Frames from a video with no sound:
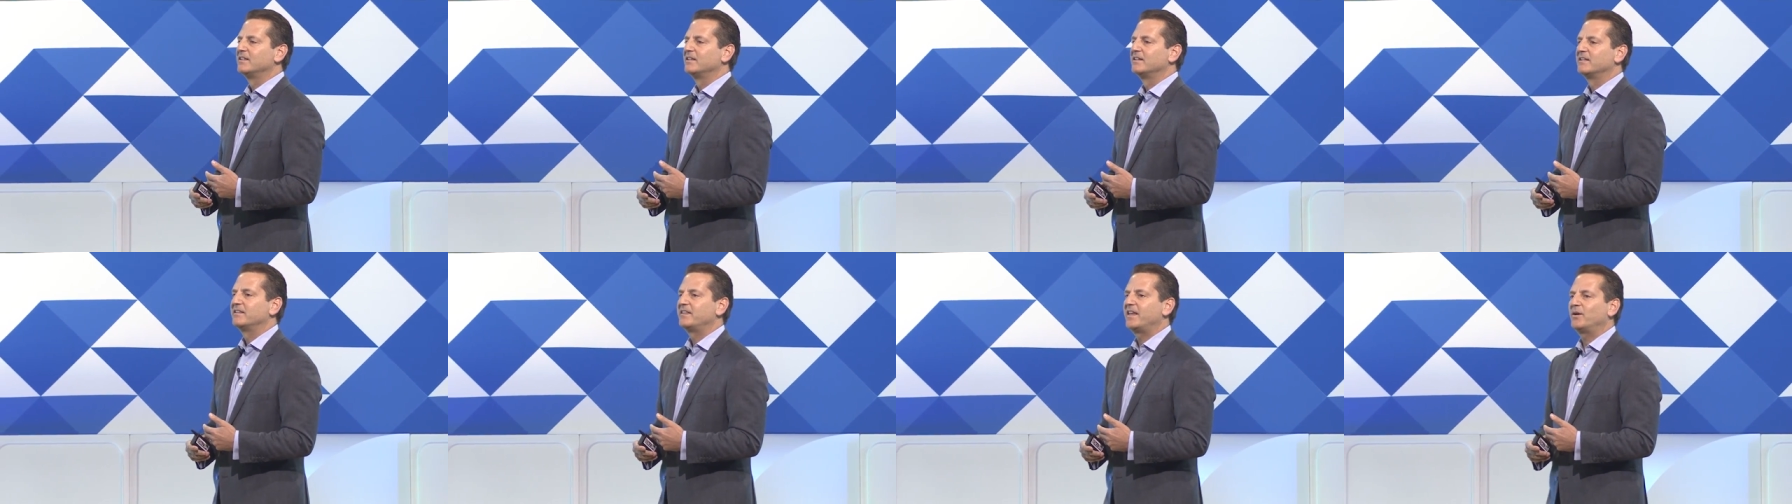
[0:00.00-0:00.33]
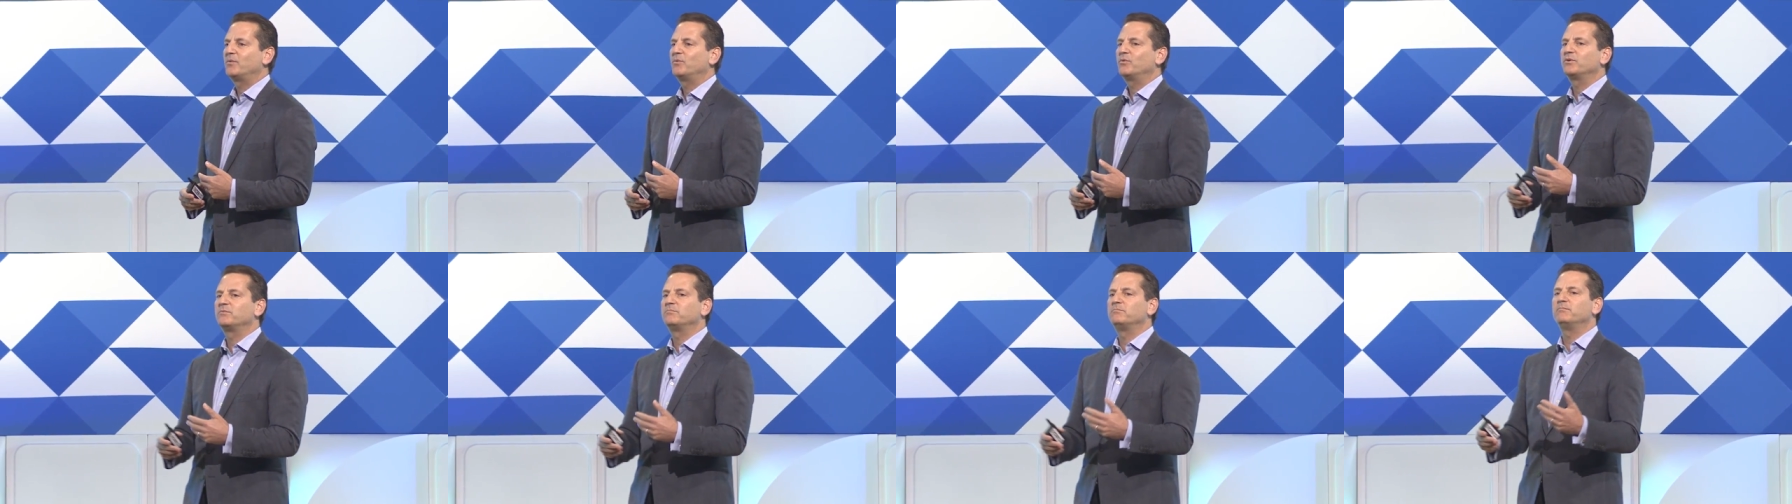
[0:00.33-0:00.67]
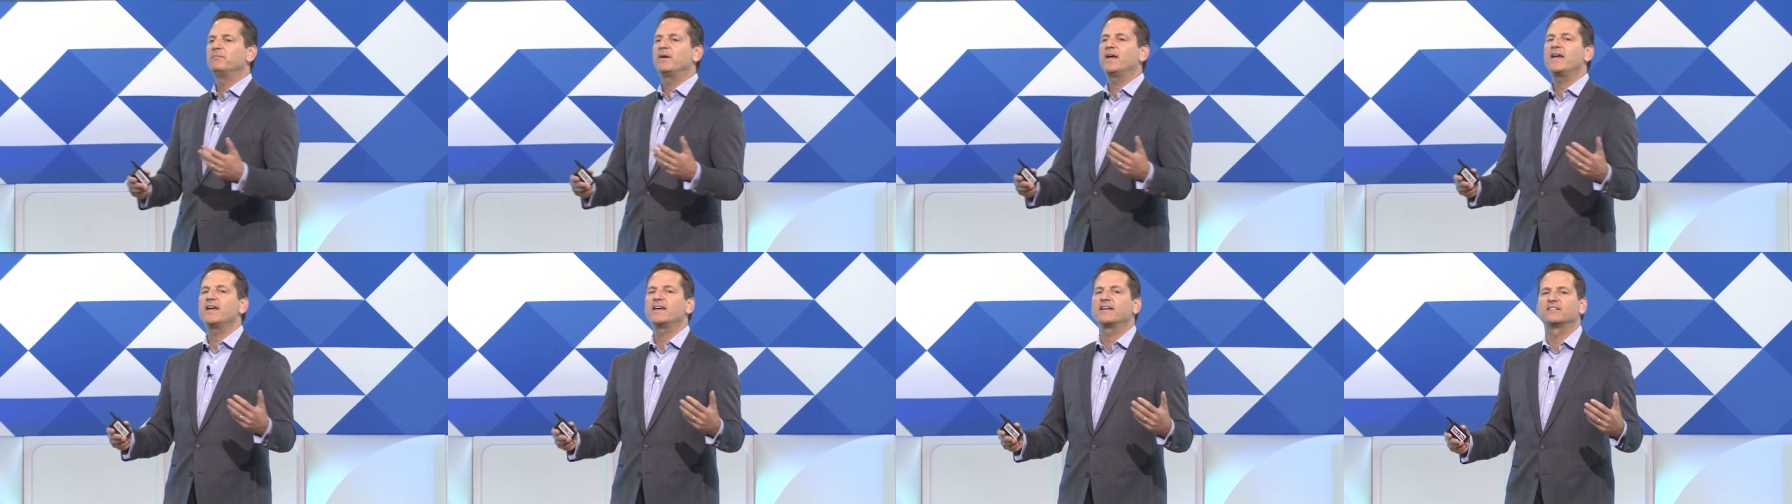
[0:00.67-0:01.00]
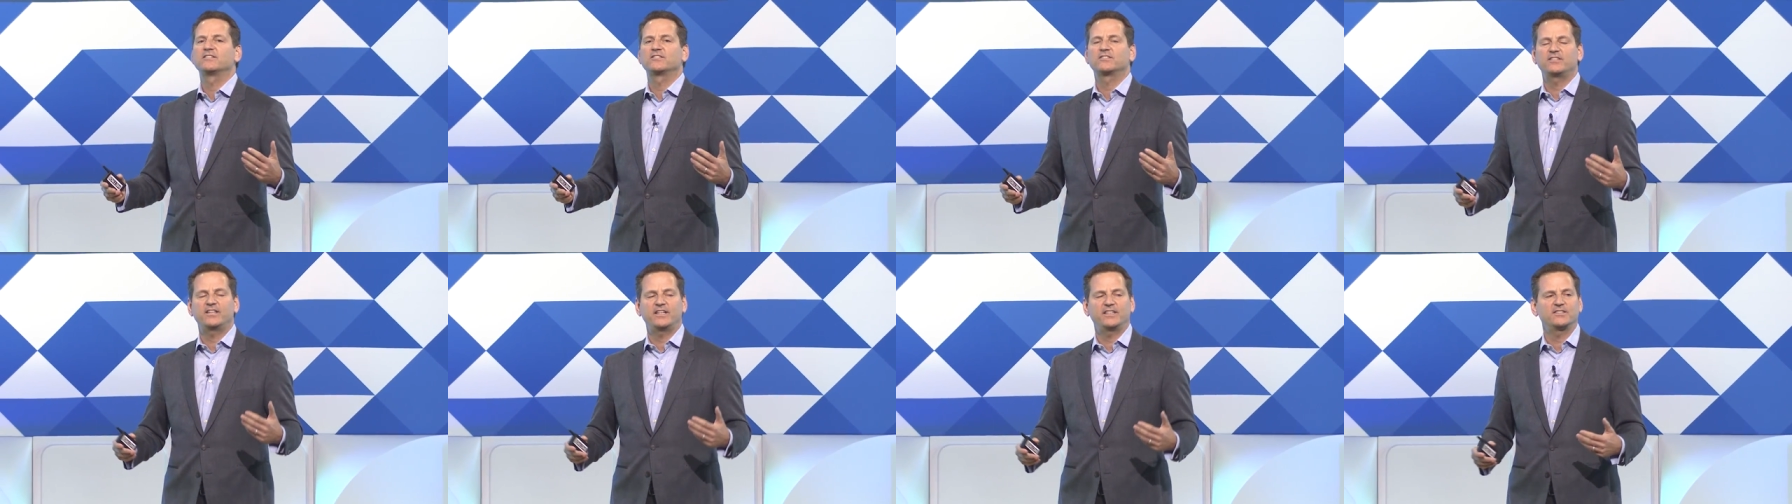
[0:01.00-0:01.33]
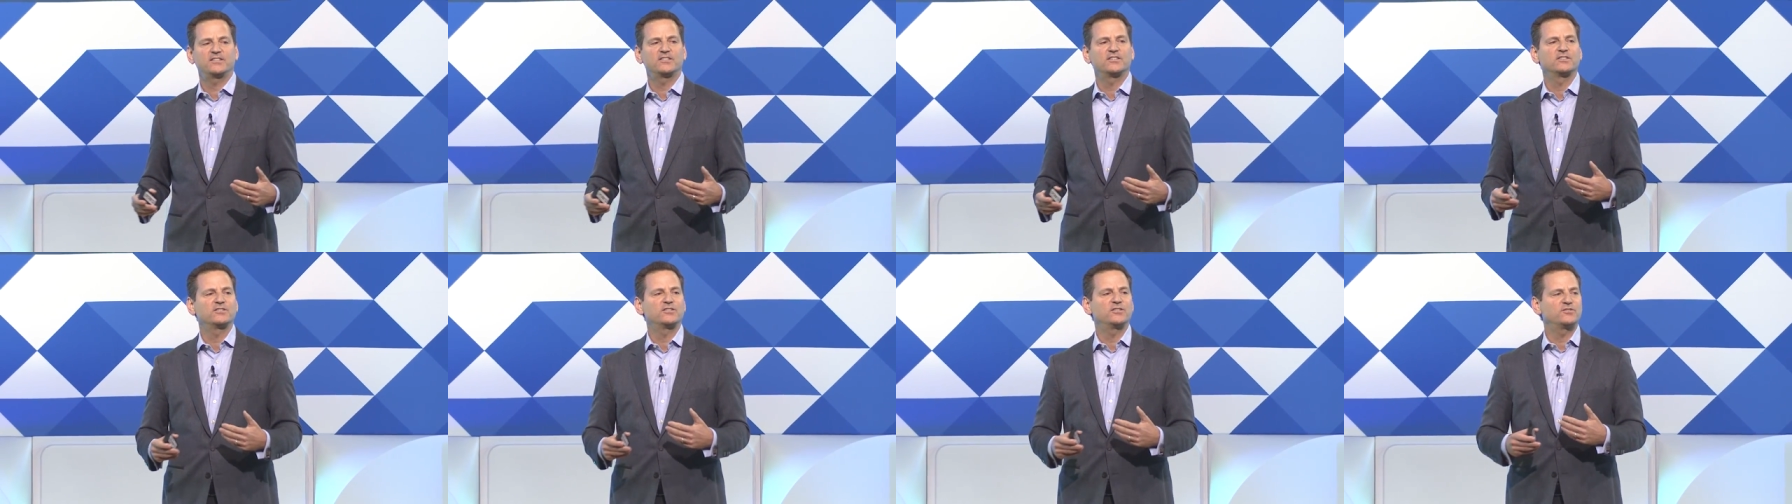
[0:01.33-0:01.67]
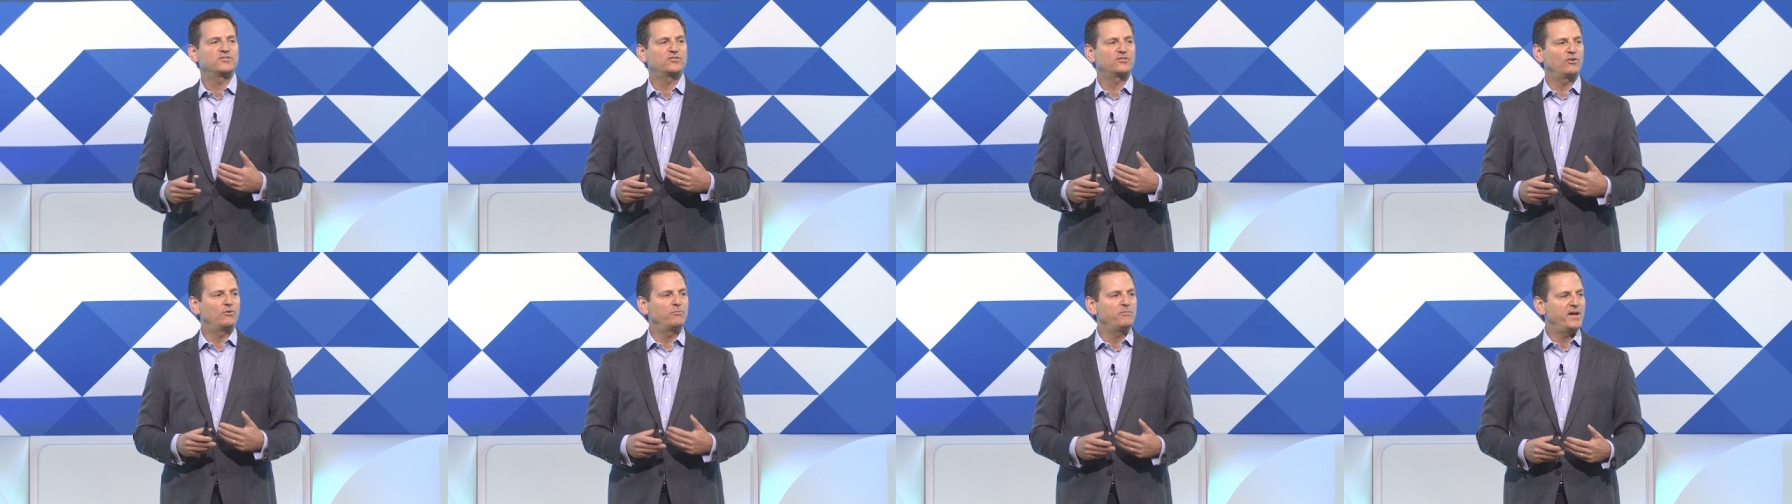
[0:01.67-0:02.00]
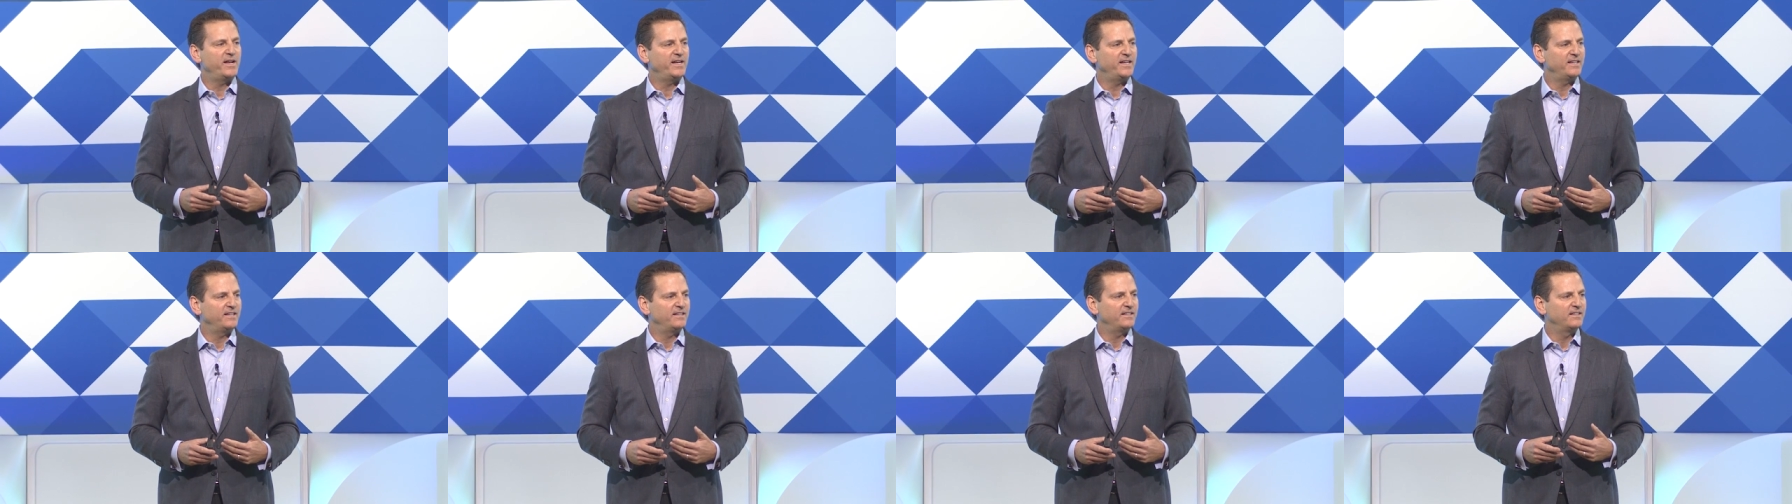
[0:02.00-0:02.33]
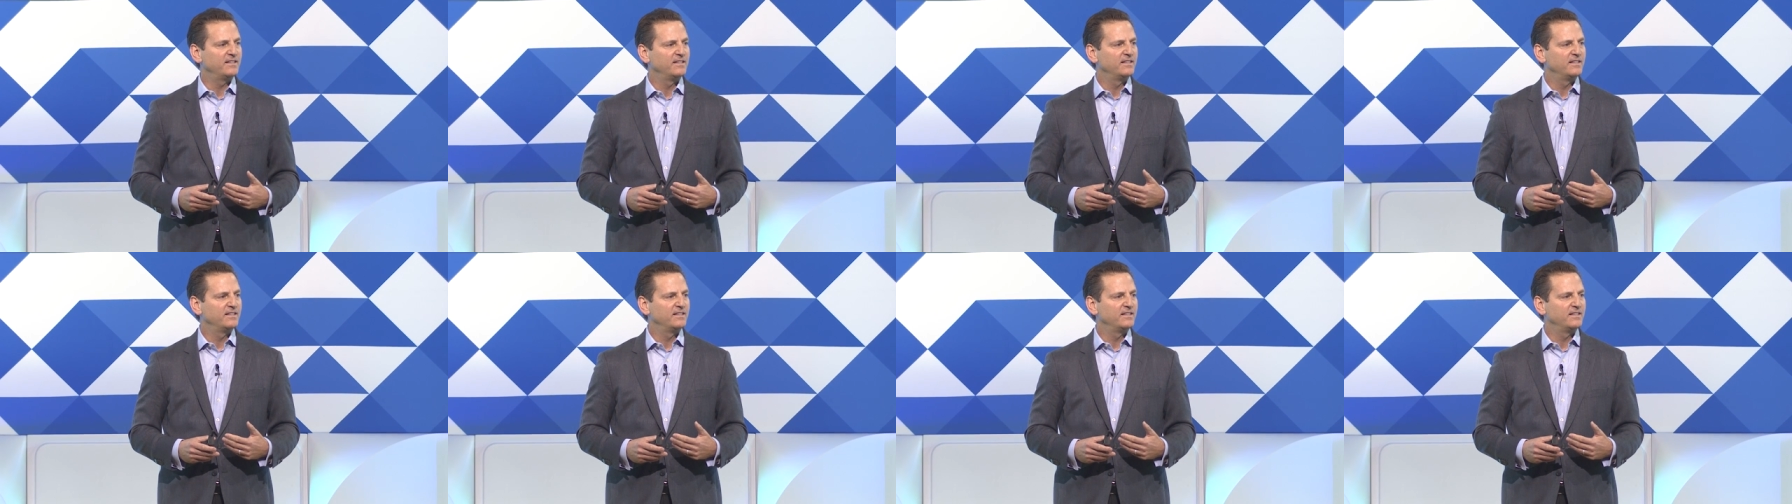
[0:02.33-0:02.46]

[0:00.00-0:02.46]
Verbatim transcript: that would make sense to so many.